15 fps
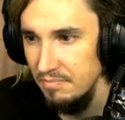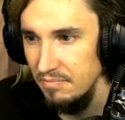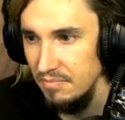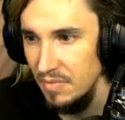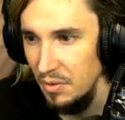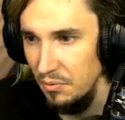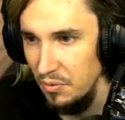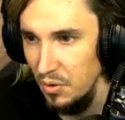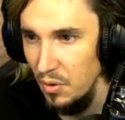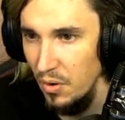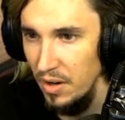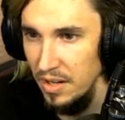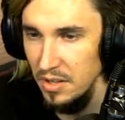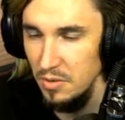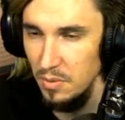the
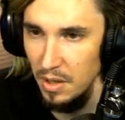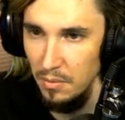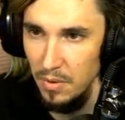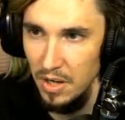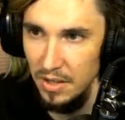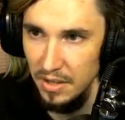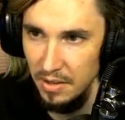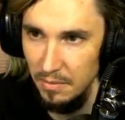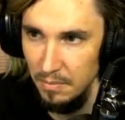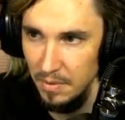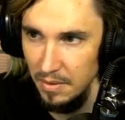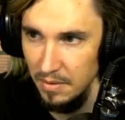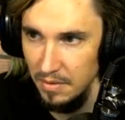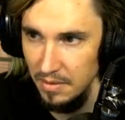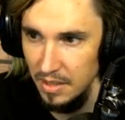flooring's what I want. The,
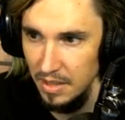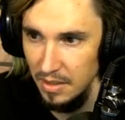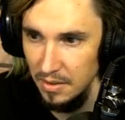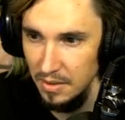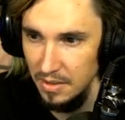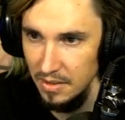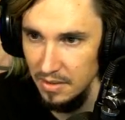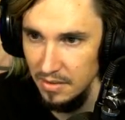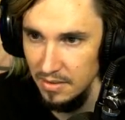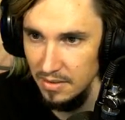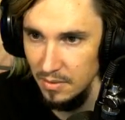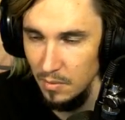the you know, the, the